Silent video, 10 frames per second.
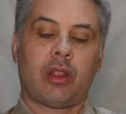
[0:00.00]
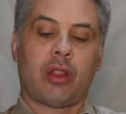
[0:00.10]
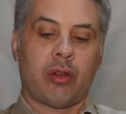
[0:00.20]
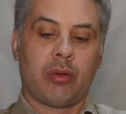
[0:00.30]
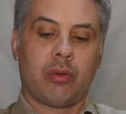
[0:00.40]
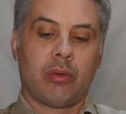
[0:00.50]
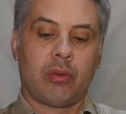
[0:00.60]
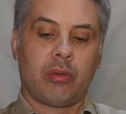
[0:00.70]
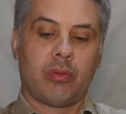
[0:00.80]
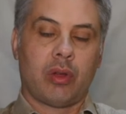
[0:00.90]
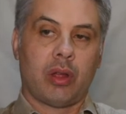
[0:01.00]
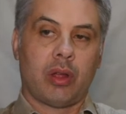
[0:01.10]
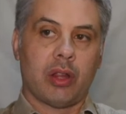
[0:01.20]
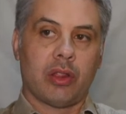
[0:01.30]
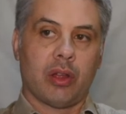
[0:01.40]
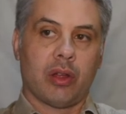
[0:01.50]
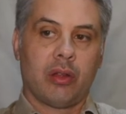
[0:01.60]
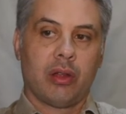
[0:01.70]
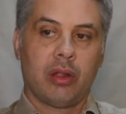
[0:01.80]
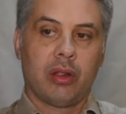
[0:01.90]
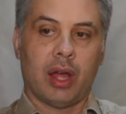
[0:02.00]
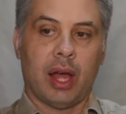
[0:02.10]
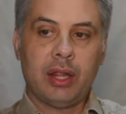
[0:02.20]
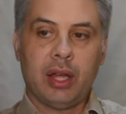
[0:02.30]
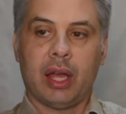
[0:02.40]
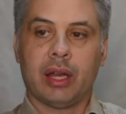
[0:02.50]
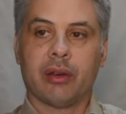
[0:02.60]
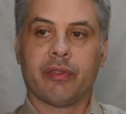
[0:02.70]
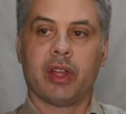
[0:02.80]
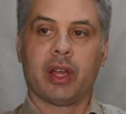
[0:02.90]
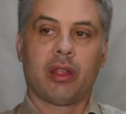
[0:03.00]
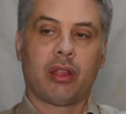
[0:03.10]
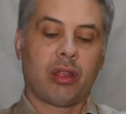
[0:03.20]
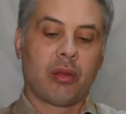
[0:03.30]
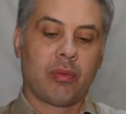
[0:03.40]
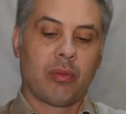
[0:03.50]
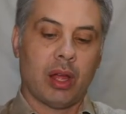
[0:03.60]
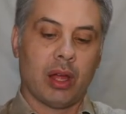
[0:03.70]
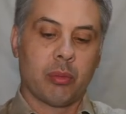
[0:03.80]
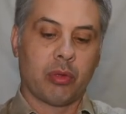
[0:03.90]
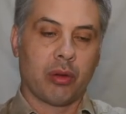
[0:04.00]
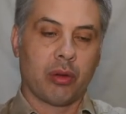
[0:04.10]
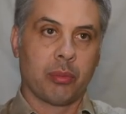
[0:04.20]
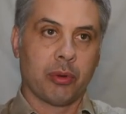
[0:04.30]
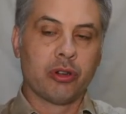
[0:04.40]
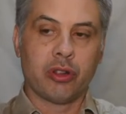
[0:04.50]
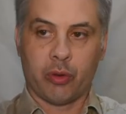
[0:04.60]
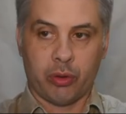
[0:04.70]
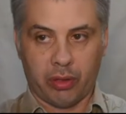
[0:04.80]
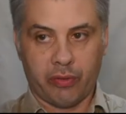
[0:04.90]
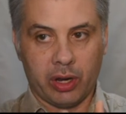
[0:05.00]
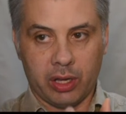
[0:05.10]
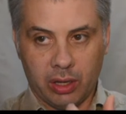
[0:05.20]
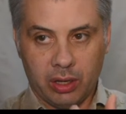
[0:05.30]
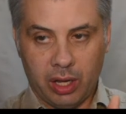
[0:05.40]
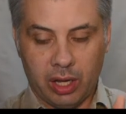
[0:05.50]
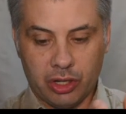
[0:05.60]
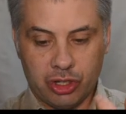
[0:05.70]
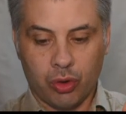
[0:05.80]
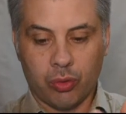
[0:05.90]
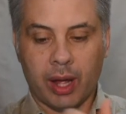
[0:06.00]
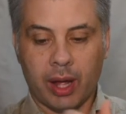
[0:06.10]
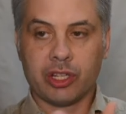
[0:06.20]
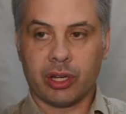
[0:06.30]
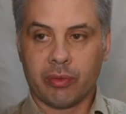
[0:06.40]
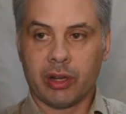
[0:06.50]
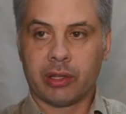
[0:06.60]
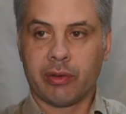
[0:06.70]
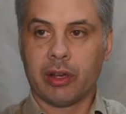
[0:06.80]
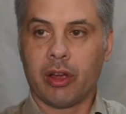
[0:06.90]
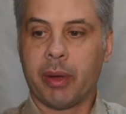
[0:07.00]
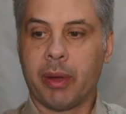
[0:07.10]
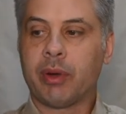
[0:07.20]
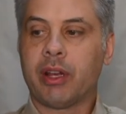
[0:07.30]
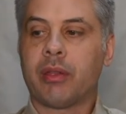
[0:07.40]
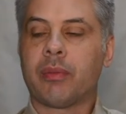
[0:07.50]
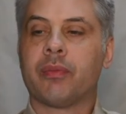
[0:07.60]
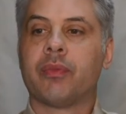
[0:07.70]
So at the other end of things, so Bluetooth, of course, is very short range and relatively low bandwidth.